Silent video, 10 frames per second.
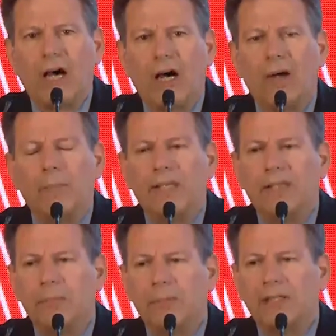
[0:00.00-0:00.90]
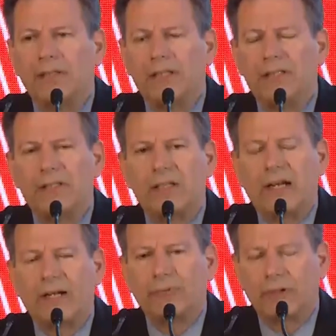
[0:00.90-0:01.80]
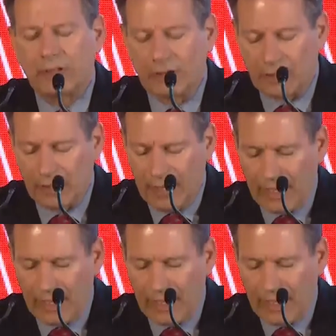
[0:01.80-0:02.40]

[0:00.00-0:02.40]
um, in the Middle East and Africa,